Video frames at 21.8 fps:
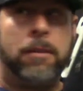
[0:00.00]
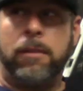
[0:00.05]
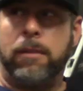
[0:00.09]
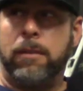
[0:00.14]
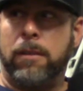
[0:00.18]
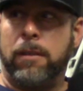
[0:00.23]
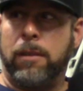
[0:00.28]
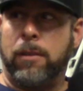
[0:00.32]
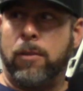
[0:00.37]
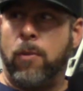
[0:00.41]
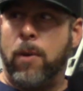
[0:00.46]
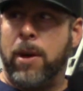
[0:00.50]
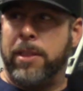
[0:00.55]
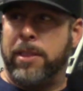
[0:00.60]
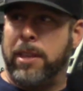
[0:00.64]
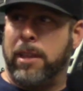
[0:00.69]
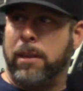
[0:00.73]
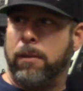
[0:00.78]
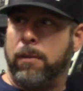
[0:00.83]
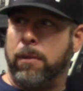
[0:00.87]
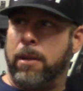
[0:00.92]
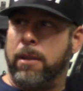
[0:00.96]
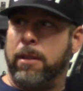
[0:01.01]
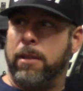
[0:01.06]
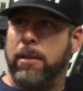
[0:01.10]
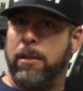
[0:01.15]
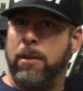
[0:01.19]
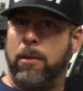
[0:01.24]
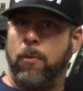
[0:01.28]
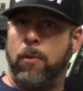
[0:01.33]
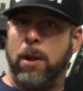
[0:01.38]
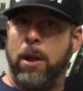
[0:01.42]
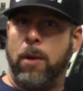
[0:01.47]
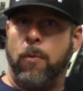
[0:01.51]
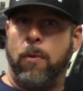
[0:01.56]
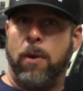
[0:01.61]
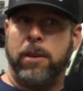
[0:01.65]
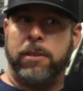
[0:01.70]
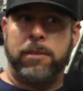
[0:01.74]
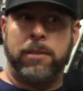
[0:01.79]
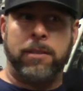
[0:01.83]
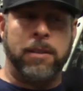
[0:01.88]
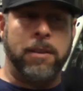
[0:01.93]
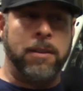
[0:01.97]
Well, I think when I
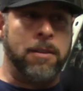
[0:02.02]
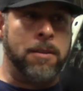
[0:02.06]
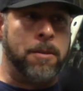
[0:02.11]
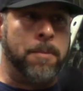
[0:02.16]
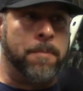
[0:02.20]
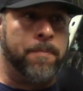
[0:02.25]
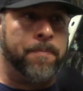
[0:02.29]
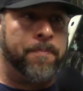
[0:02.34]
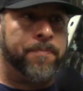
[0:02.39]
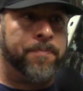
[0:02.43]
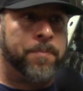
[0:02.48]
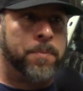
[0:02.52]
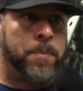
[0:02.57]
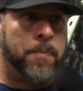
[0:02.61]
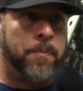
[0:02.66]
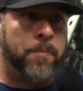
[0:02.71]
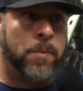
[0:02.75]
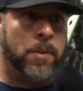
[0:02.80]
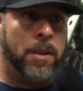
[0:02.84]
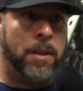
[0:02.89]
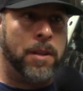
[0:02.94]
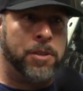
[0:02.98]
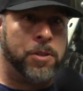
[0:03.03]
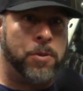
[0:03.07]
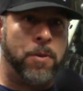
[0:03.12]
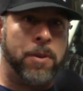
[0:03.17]
watched the show on